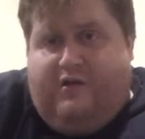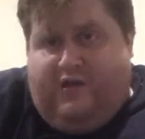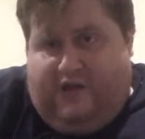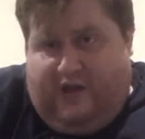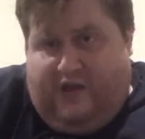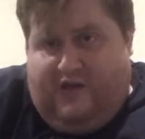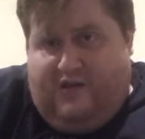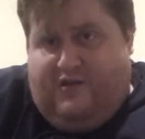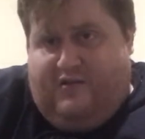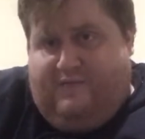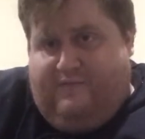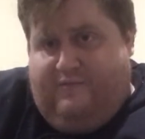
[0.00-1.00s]
the
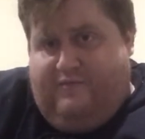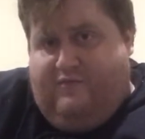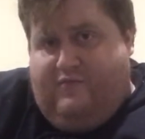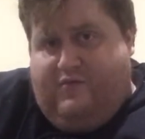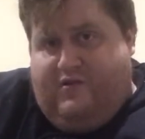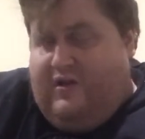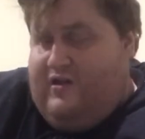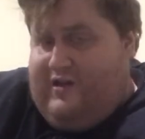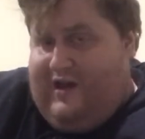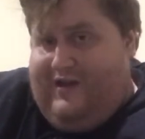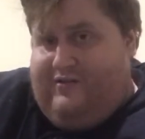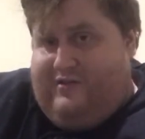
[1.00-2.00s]
years since
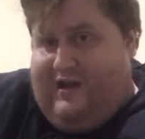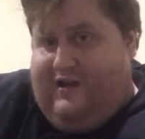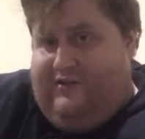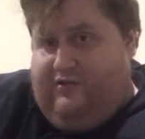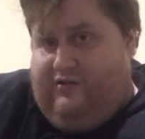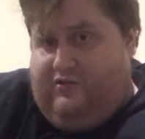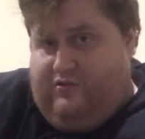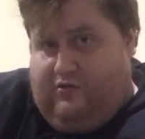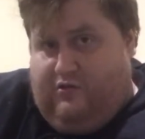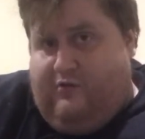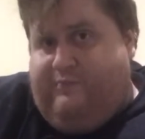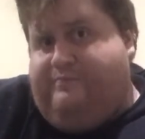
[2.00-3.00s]
I started
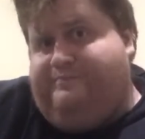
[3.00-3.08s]
YouTube,